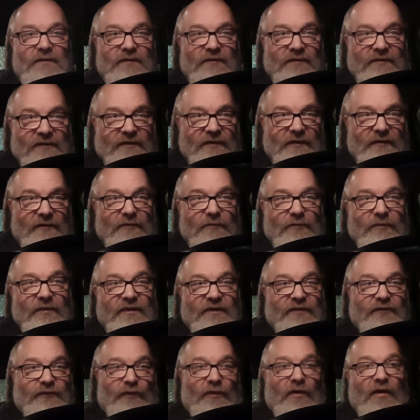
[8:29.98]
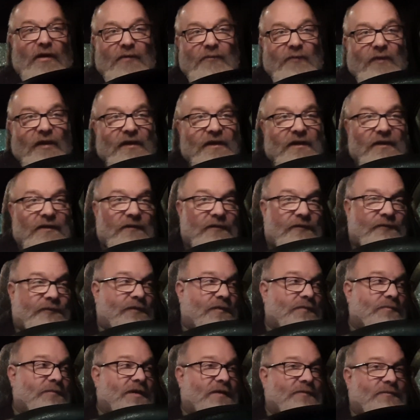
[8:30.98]
to withdraw money
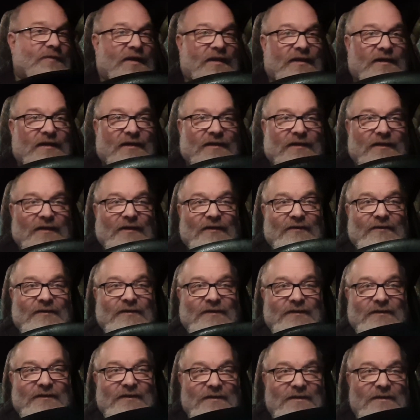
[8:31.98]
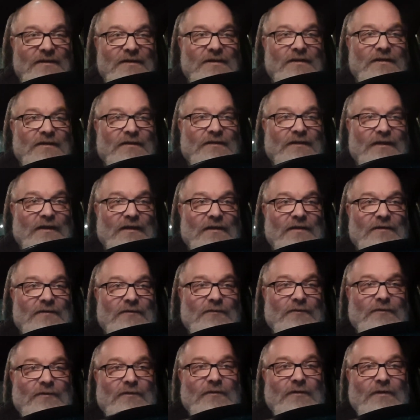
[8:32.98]
from my bank account. Then
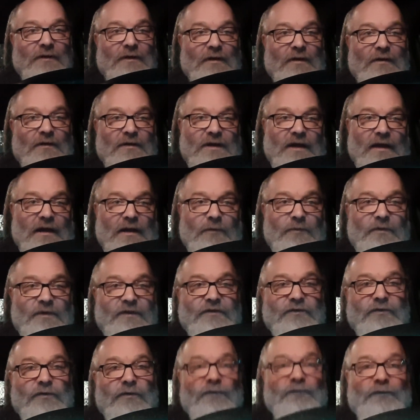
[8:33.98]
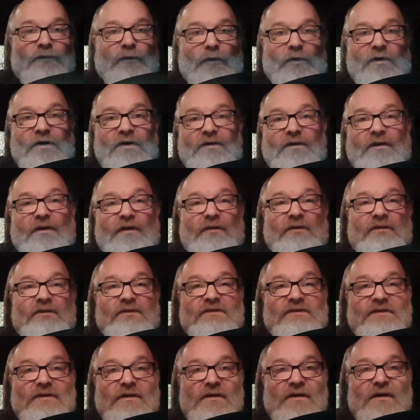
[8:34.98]
okay, I withdrew
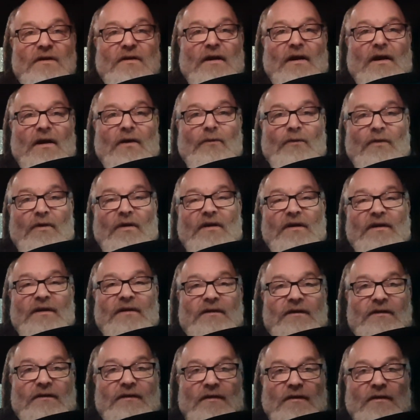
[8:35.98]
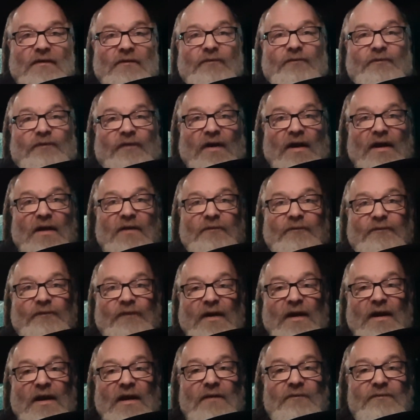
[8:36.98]
$40. I wanted 5
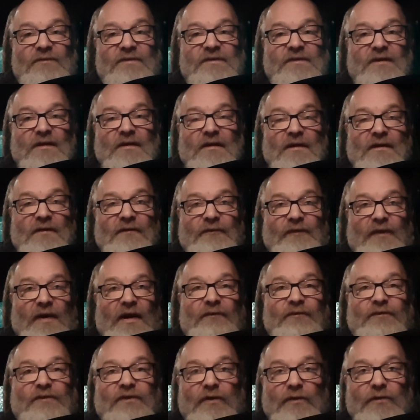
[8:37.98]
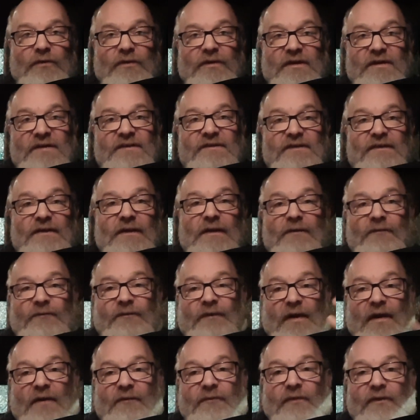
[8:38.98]
fives, 5 toonies, and
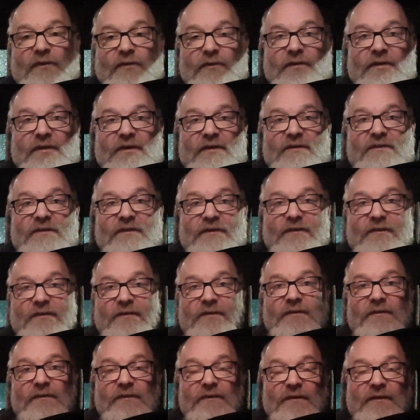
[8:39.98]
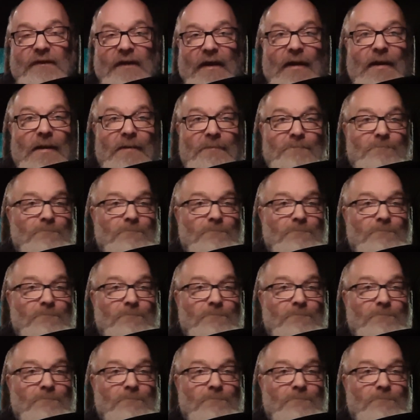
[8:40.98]
5 loonies. Okay?